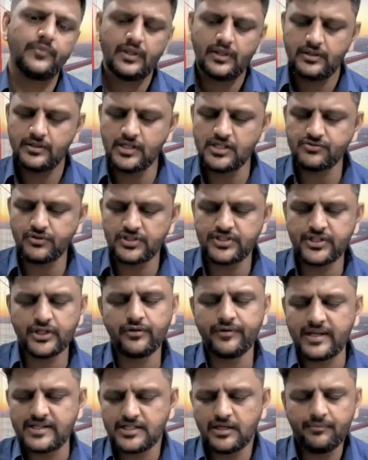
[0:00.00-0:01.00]
Just for the sake of
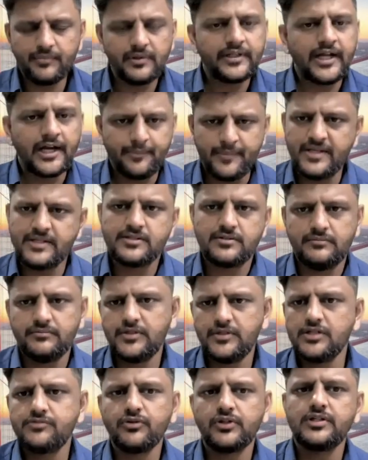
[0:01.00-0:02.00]
example, that means,
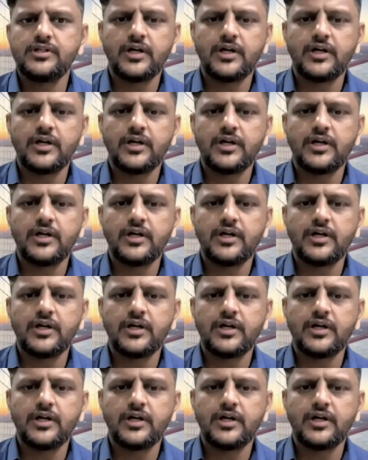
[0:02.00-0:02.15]
just for the